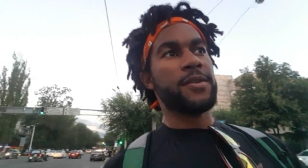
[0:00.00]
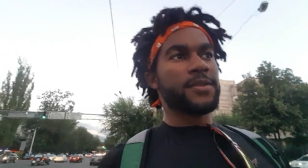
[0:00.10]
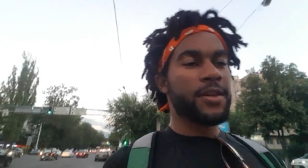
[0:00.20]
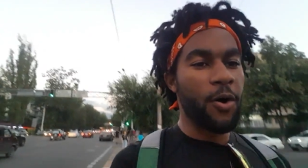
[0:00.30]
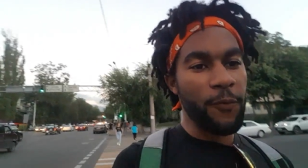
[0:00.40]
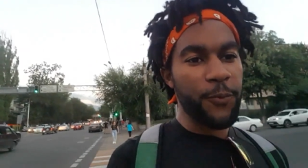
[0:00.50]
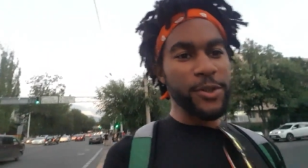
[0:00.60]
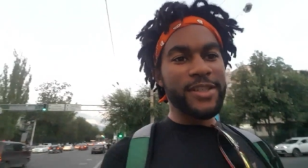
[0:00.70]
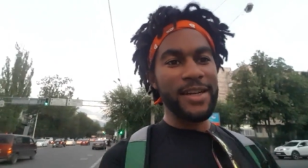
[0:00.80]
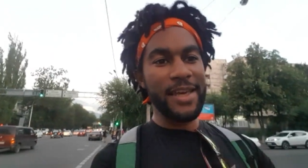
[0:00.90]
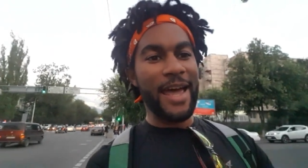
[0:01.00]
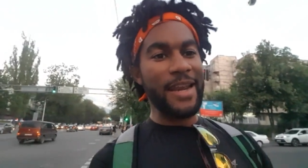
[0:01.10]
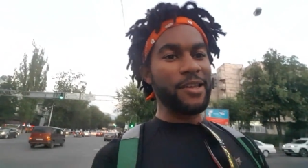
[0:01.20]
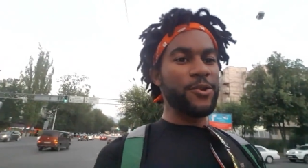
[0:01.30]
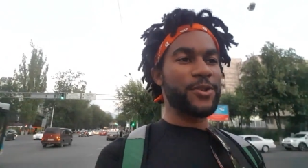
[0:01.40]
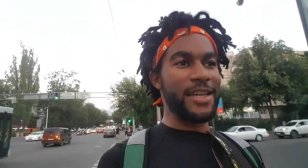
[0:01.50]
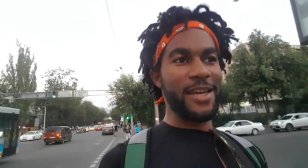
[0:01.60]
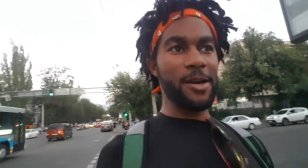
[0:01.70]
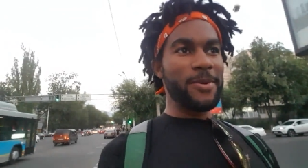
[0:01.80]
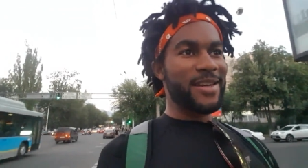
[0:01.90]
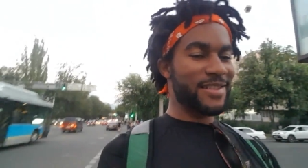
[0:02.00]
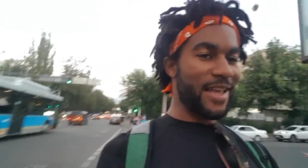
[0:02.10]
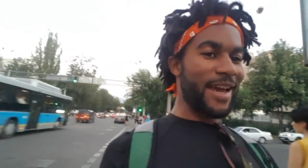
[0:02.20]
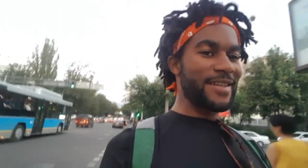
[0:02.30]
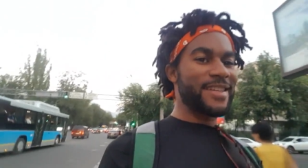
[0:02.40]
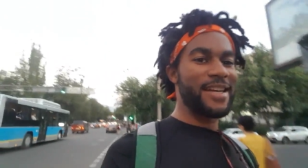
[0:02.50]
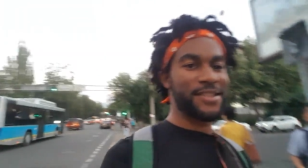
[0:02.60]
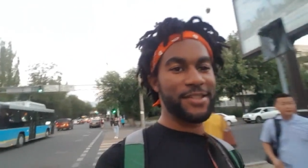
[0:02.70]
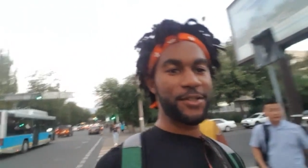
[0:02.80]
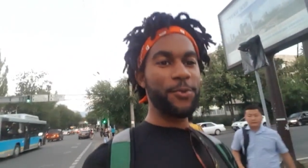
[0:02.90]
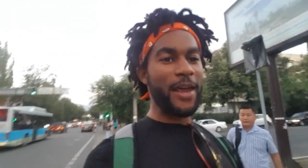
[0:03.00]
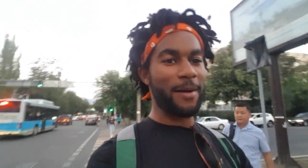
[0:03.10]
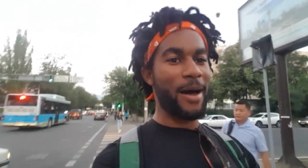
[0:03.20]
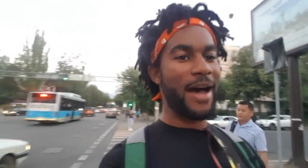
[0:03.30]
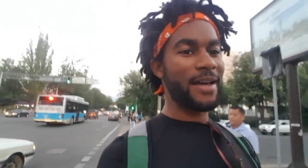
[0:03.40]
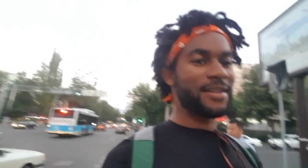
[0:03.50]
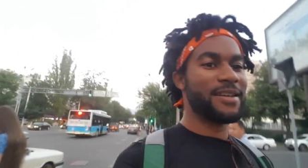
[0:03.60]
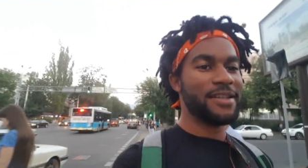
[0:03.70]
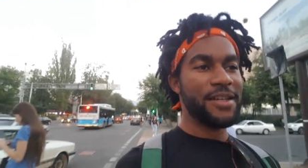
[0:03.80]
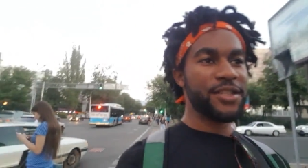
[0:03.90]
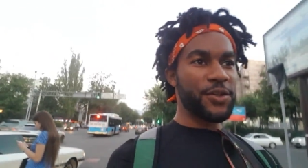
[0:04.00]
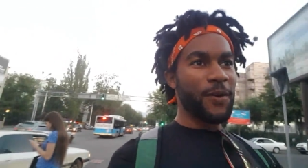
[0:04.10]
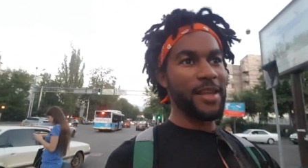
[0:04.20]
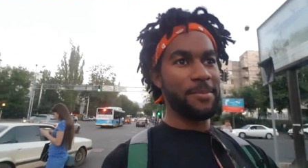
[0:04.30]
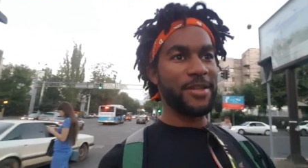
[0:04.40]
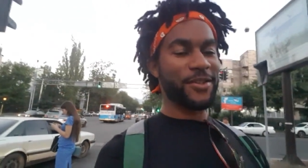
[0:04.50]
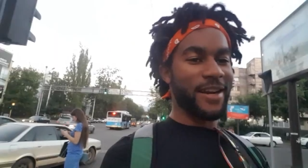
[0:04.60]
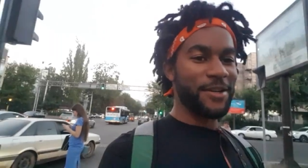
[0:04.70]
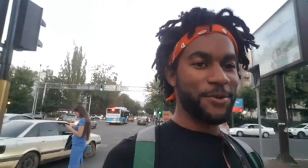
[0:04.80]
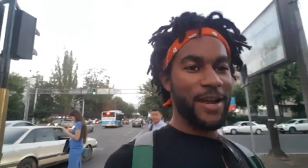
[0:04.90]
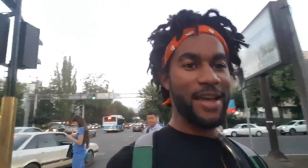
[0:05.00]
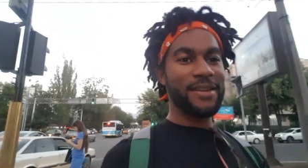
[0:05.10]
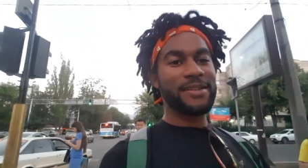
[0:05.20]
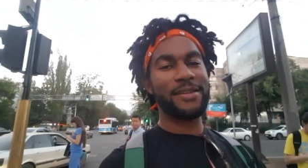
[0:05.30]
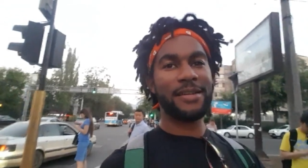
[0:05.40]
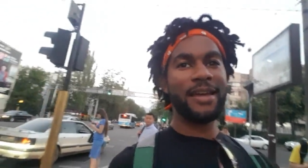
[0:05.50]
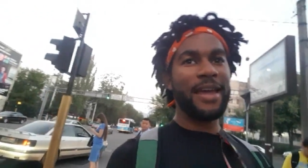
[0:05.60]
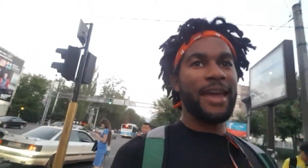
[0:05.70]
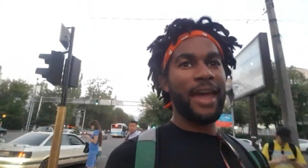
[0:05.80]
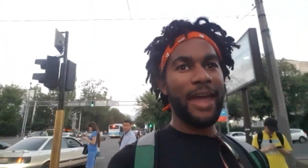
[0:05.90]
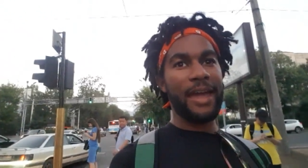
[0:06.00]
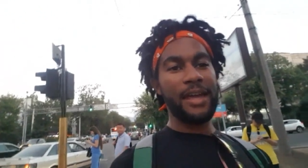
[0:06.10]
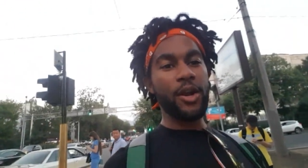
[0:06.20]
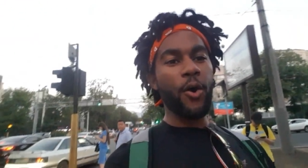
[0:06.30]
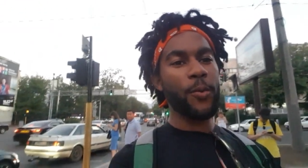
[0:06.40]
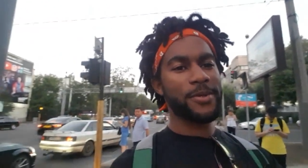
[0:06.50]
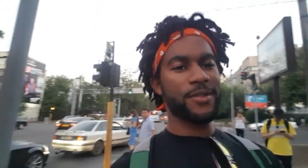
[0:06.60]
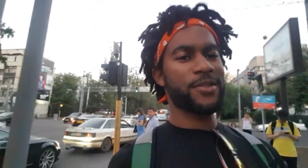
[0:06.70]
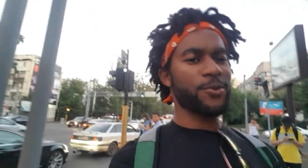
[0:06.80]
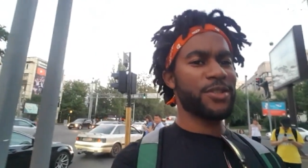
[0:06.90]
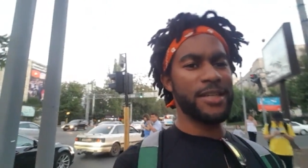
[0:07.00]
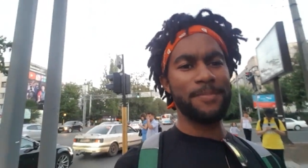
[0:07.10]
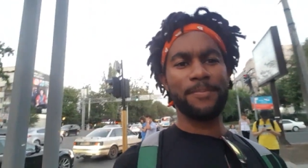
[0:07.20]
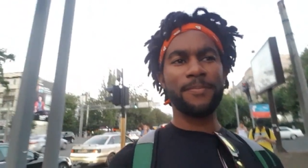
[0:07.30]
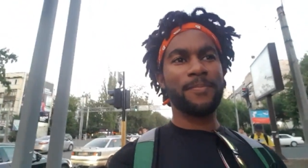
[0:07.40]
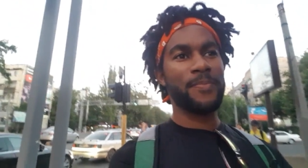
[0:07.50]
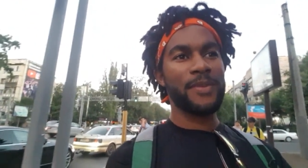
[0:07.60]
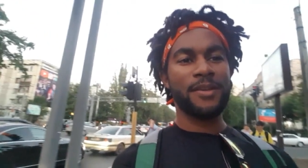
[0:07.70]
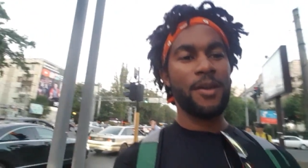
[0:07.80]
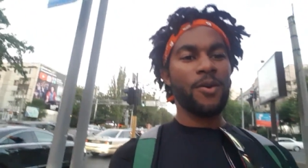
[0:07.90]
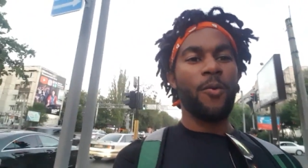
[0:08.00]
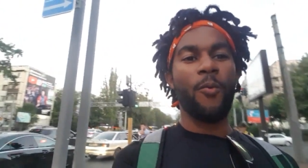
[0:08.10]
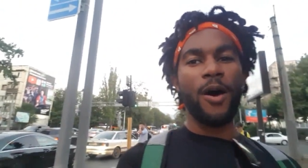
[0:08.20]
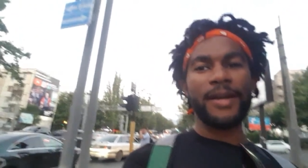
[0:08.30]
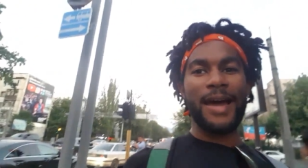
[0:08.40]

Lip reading: So unfortunately, I didn't use it here because, like I said, it's just too damn hot to really be trying to do that. And the Ubers are so cheap. $1, $2,